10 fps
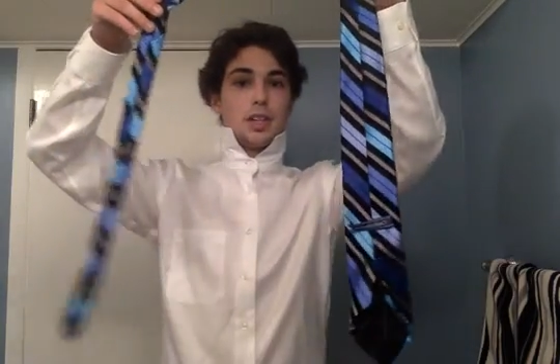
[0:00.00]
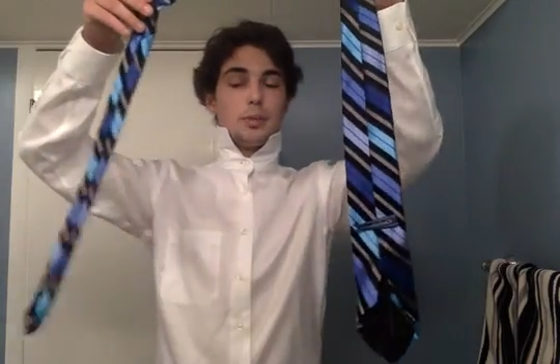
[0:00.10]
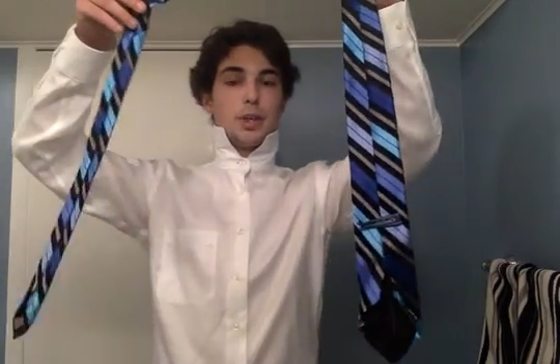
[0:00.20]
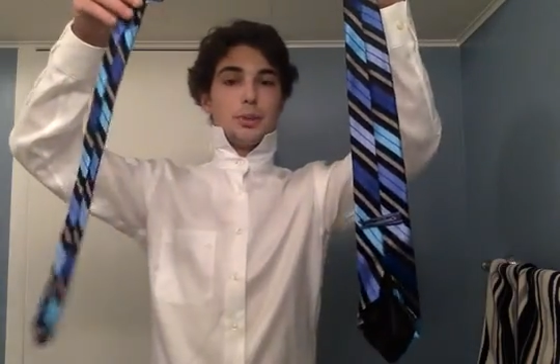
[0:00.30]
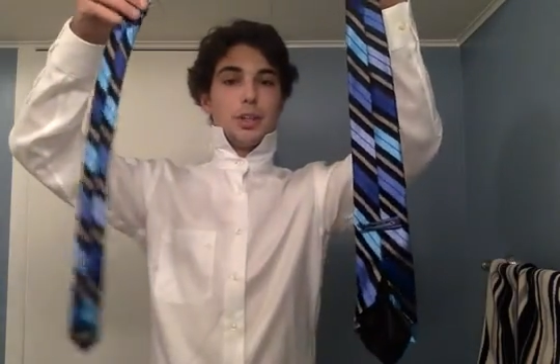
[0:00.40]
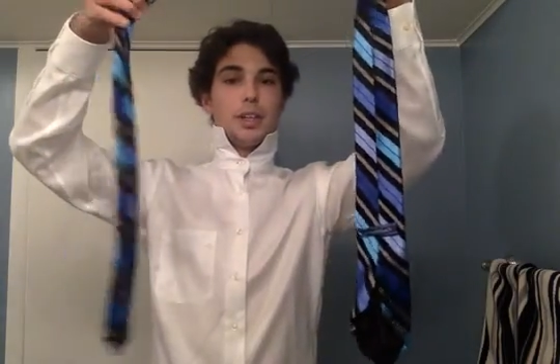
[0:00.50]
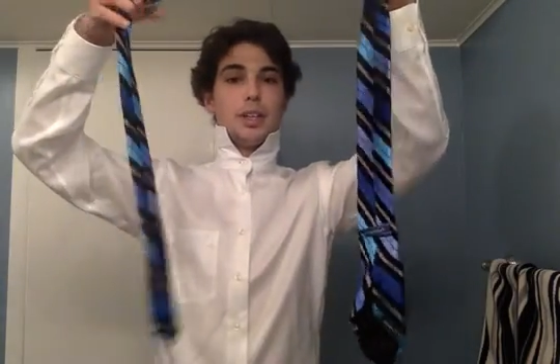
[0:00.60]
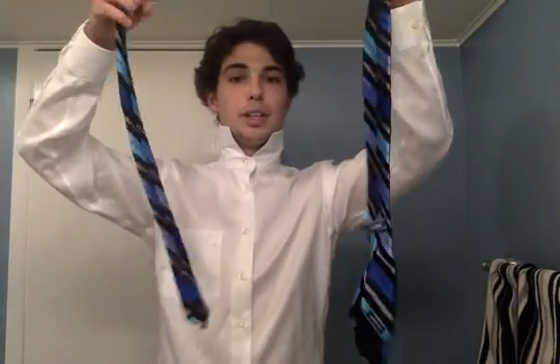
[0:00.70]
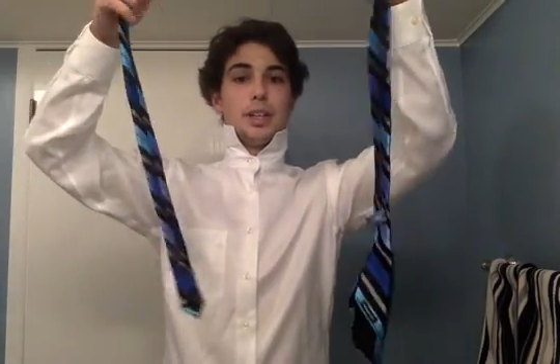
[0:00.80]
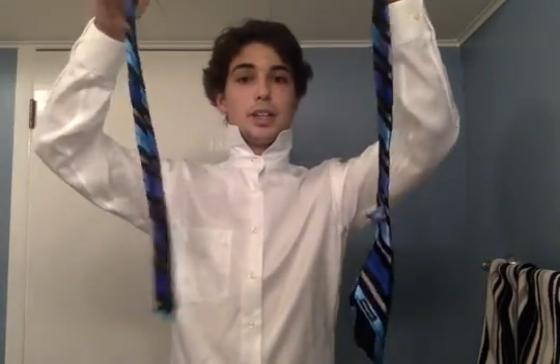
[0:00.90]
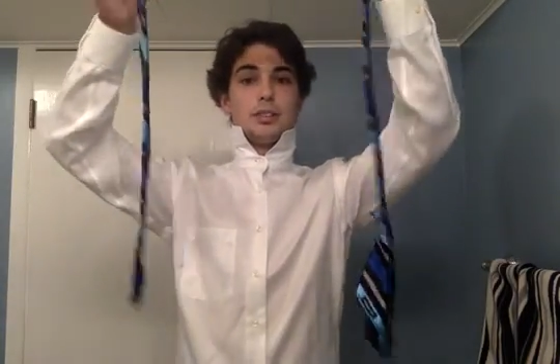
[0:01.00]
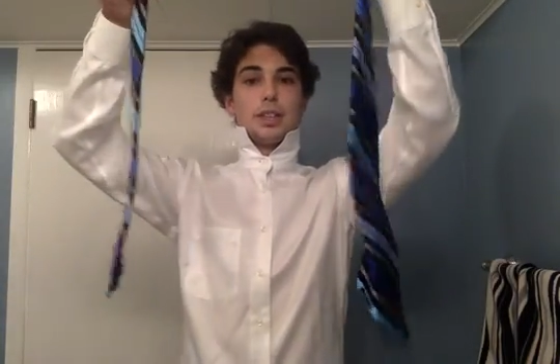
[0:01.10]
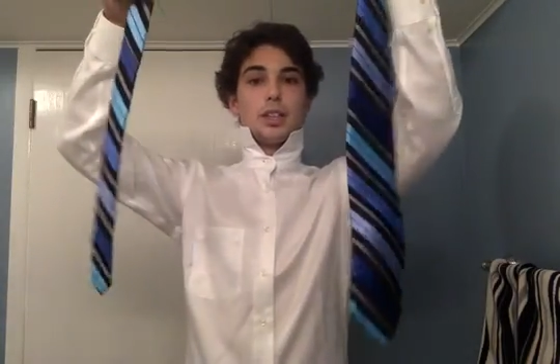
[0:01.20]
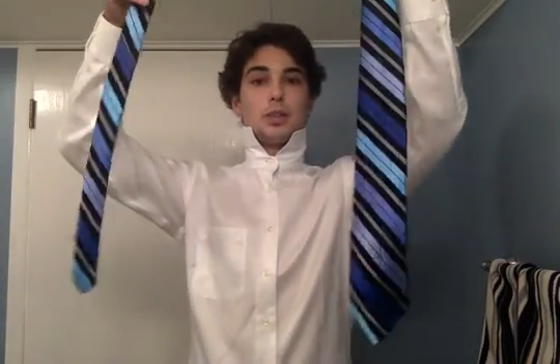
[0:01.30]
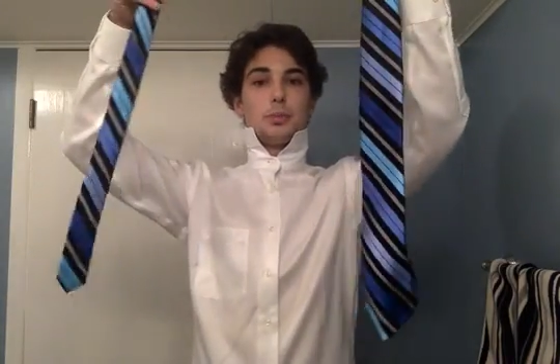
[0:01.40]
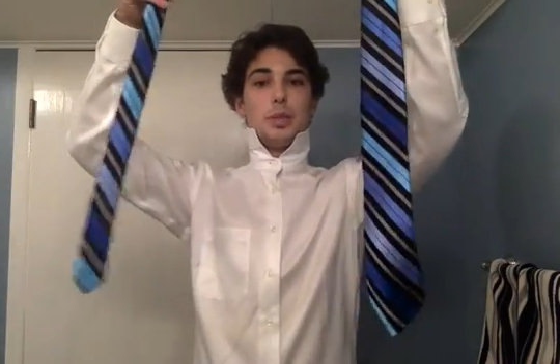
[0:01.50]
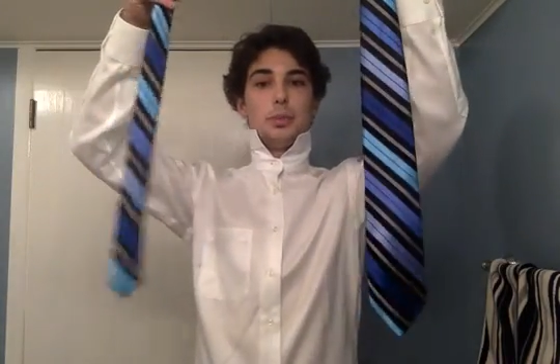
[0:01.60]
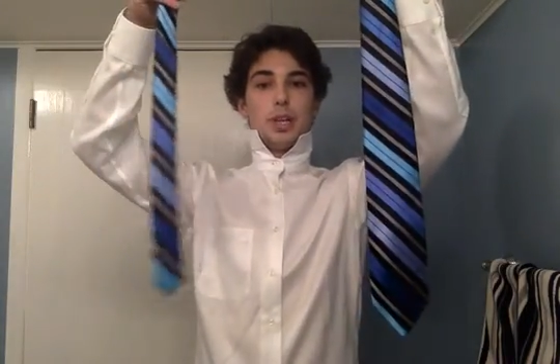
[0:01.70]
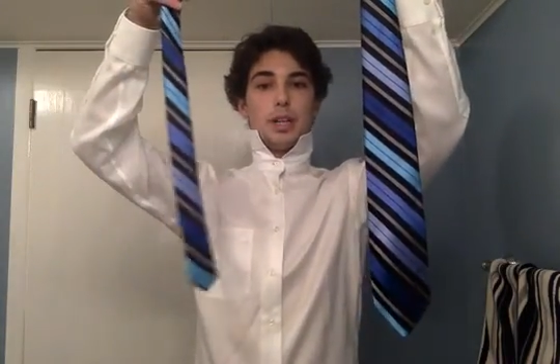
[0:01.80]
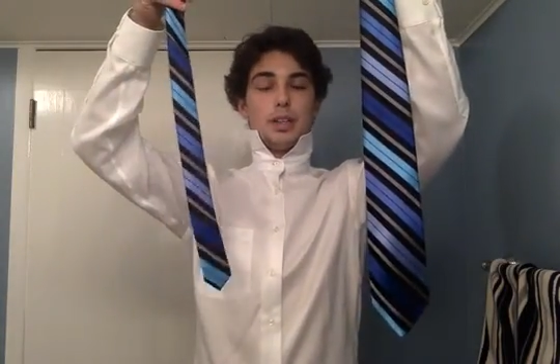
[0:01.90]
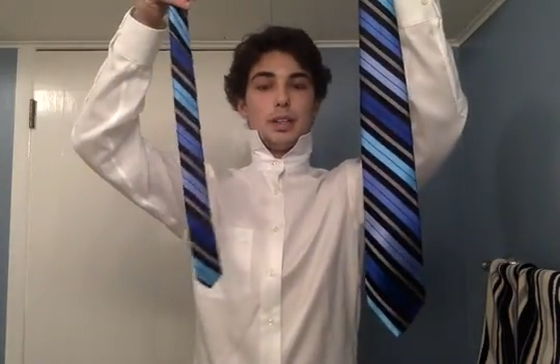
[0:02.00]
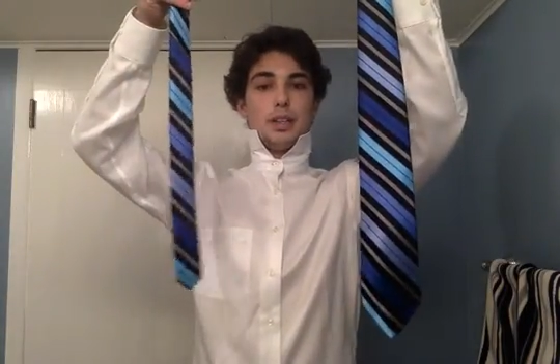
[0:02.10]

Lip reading: on my right, and unlike other people that